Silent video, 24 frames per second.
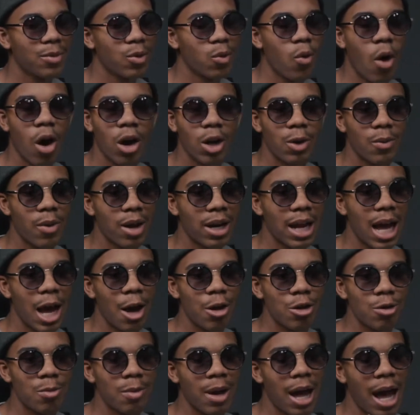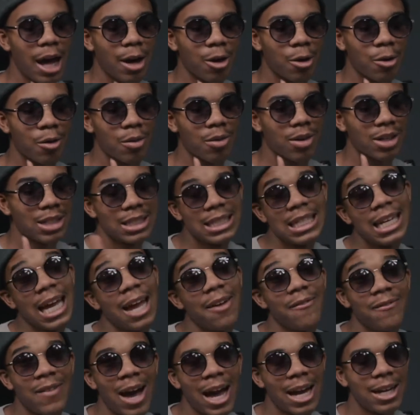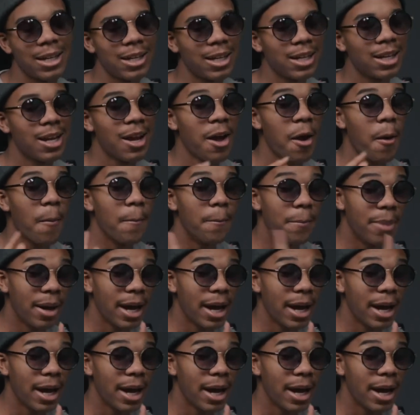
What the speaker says: walking around the house, but she can't find it.